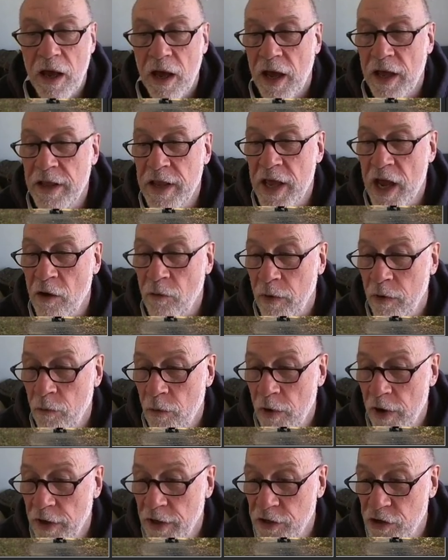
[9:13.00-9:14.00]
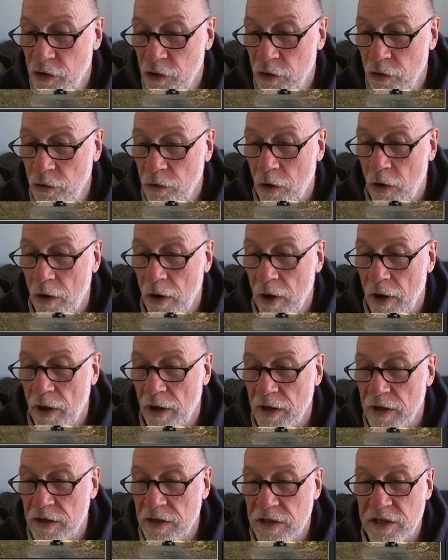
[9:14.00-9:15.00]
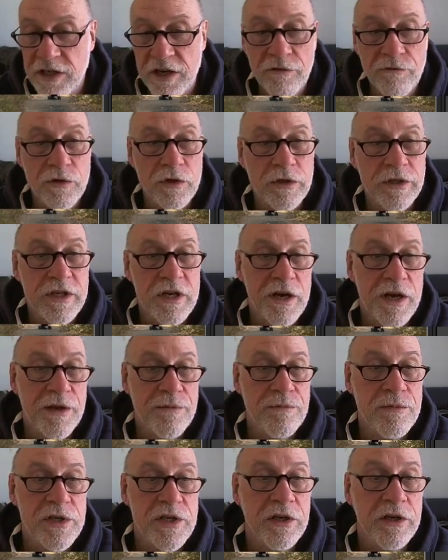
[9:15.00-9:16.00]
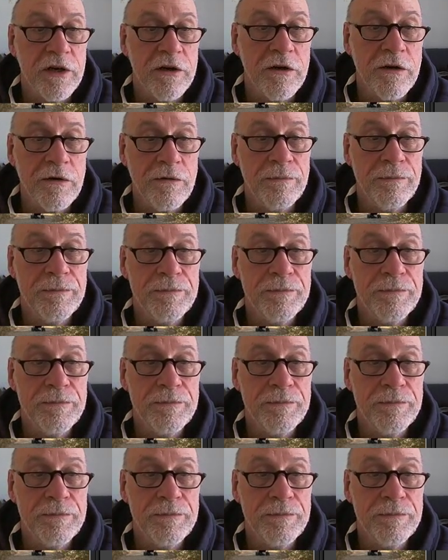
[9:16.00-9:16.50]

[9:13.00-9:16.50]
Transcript: And that we want to do several times here.